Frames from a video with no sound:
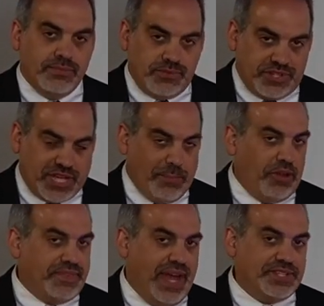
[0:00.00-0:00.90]
Just a couple
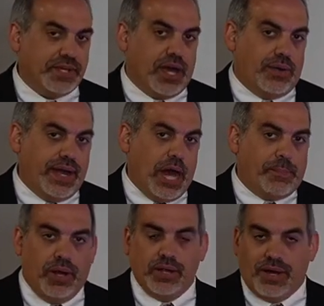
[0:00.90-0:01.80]
of days ago now,
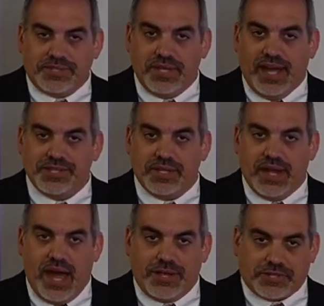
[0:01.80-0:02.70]
Pelosi has
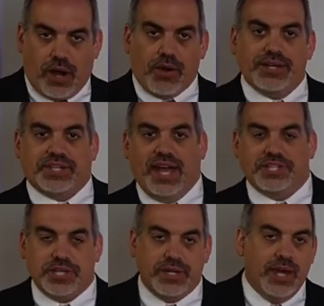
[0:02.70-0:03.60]
announced her
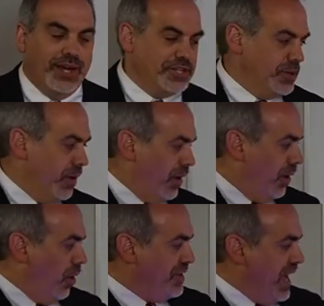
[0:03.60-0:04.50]
intention to
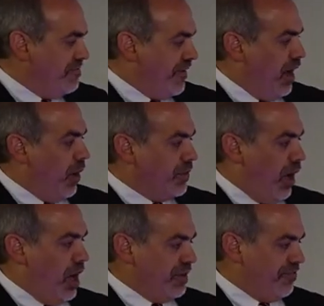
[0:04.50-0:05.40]
hold a vote
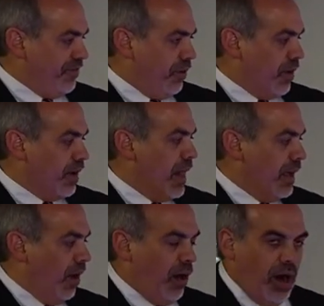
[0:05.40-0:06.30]
on the floor
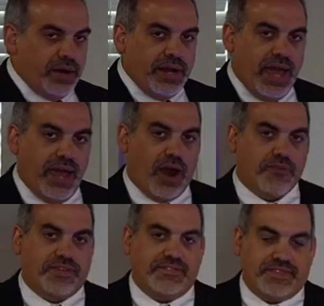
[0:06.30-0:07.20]
on an AR
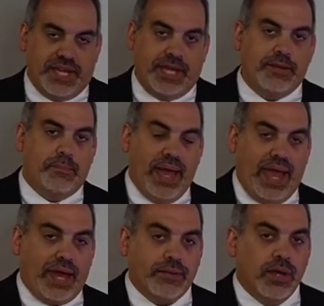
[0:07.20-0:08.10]
15
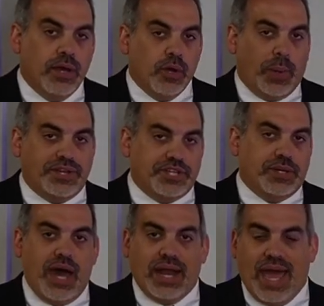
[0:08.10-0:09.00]
ban. We do
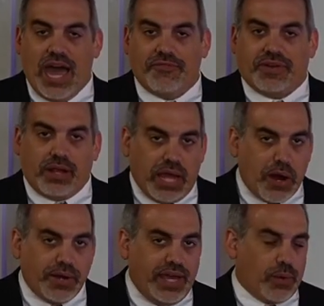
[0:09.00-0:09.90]
not have
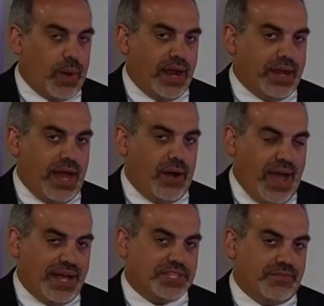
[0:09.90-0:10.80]
clarity right now,
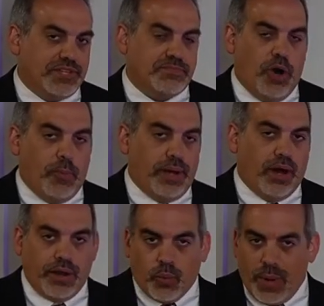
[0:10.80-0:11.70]
as of this moment, on